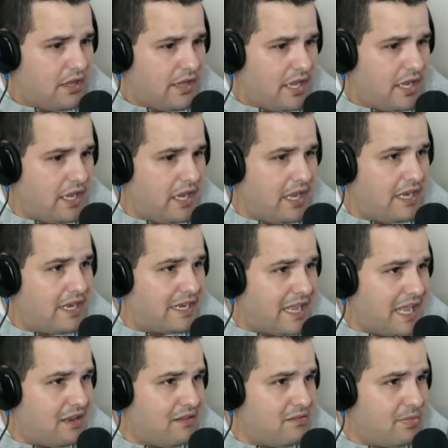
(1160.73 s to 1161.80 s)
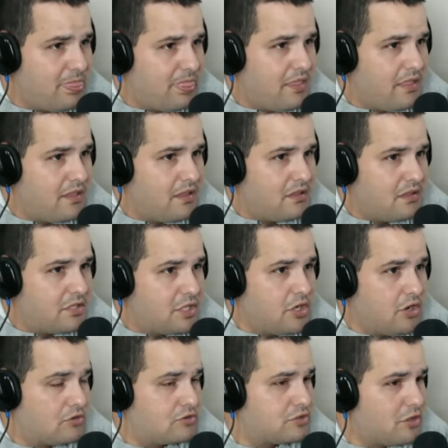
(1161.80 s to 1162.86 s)
and, and again you
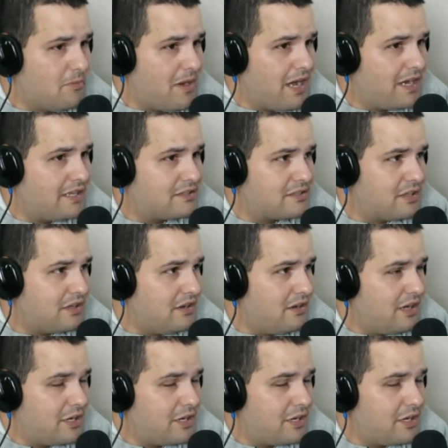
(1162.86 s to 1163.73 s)
know somebody's uh,